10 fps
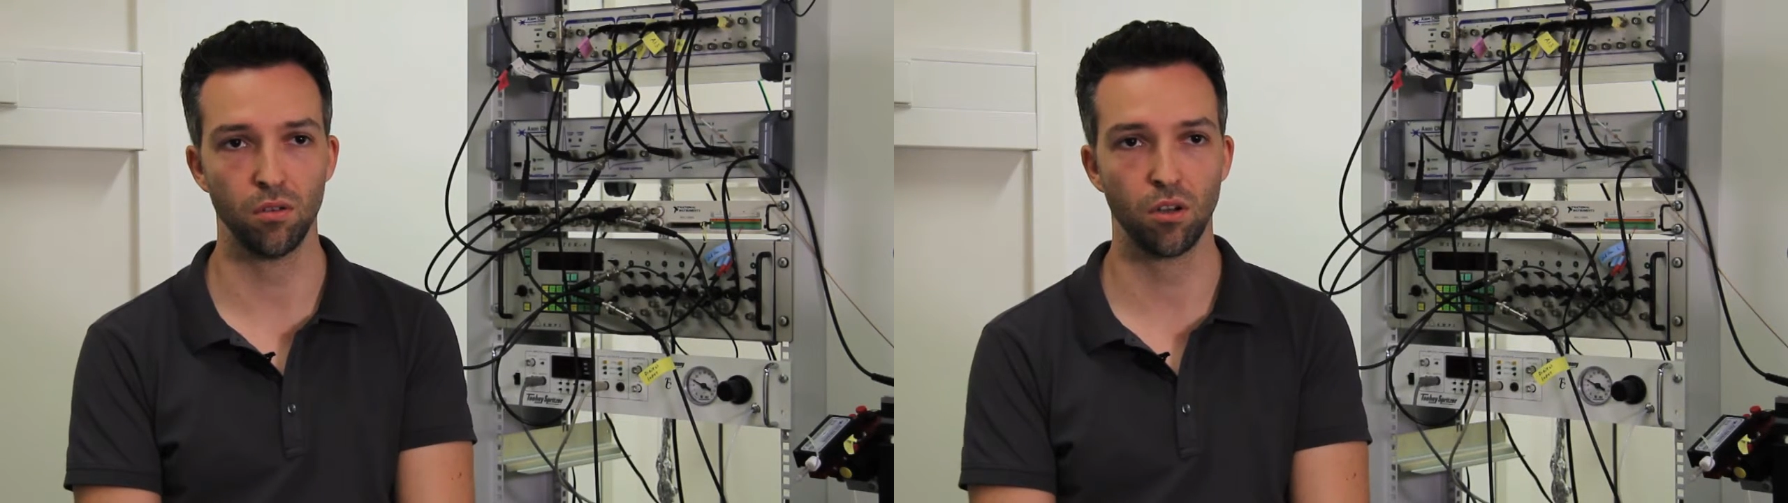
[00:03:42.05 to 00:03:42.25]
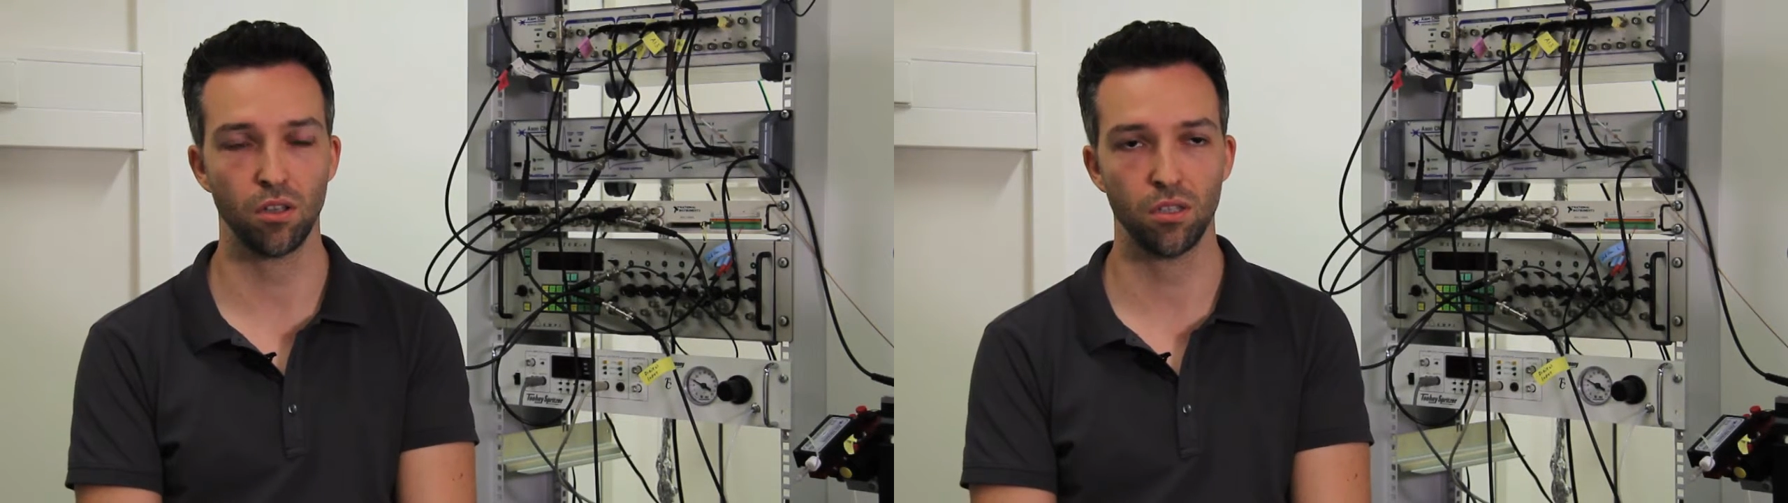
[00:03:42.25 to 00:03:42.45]

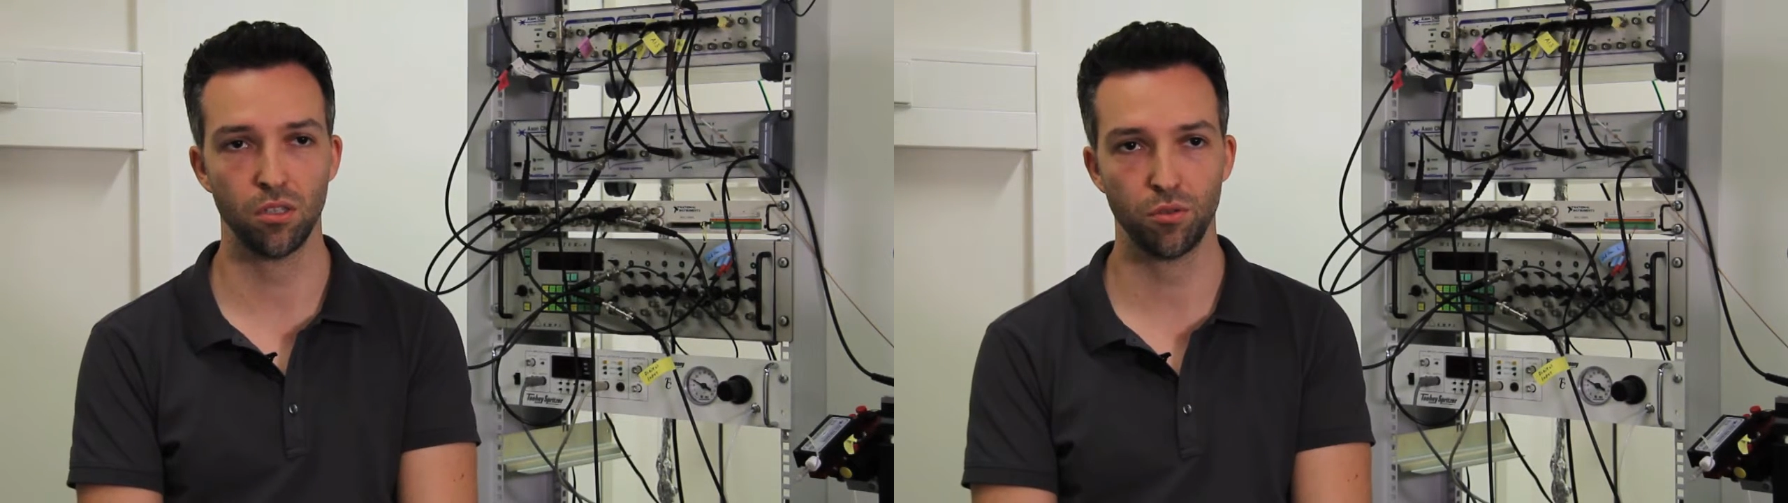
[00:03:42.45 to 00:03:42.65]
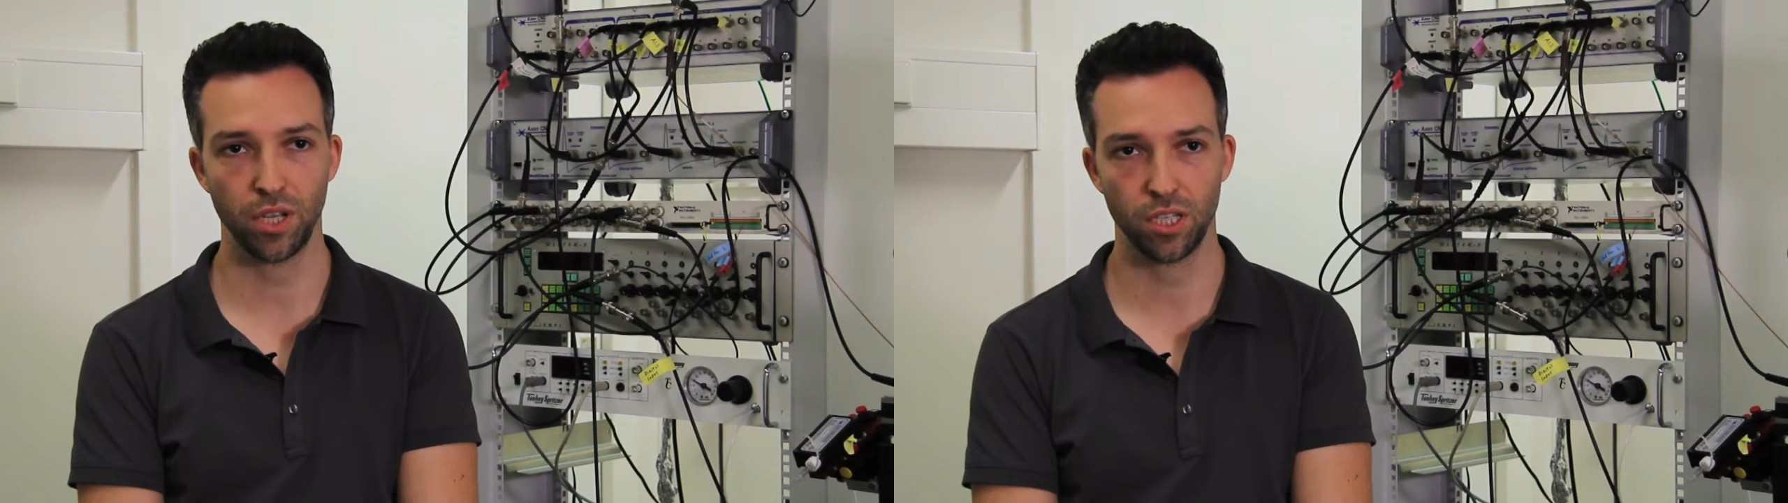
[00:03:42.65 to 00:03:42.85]

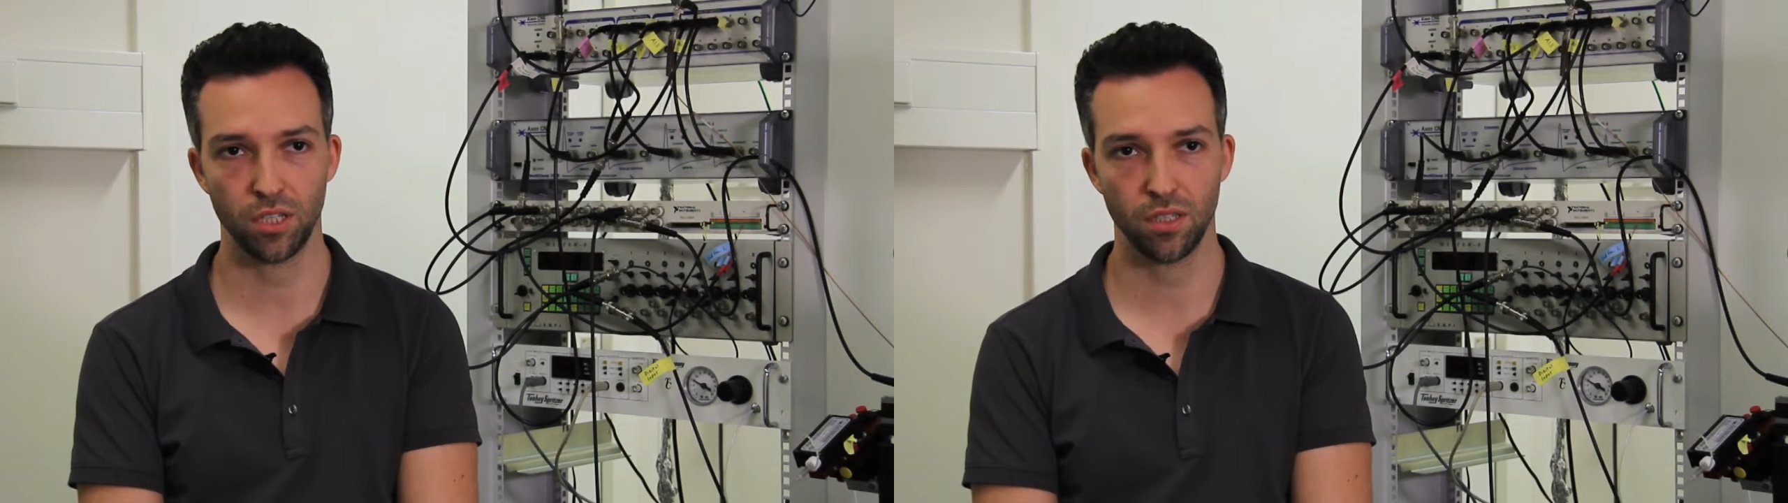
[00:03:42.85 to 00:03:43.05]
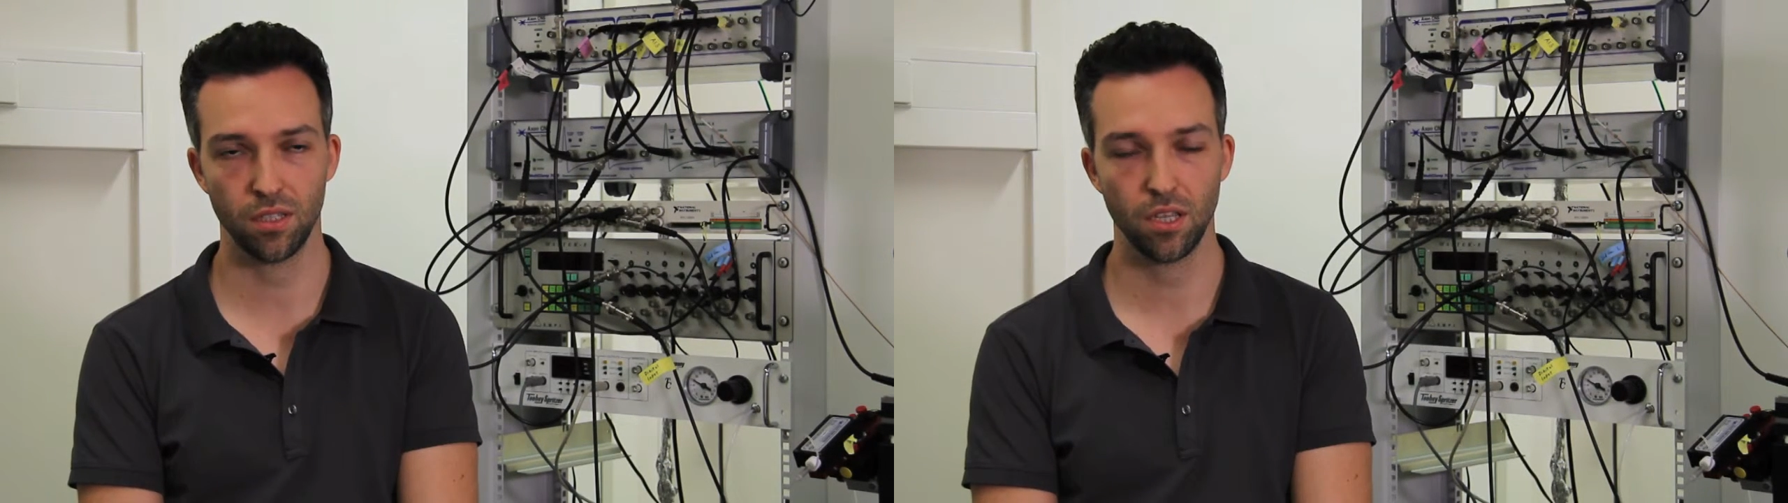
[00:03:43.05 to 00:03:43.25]

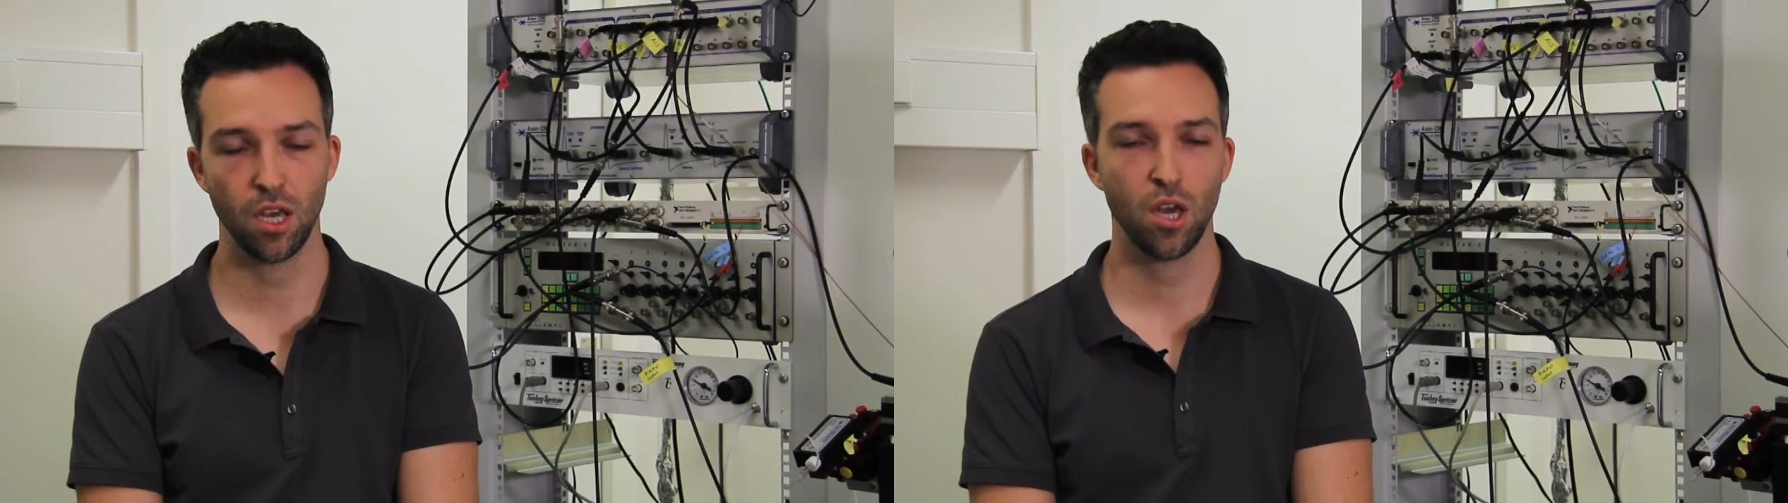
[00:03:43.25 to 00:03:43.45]
concentrations.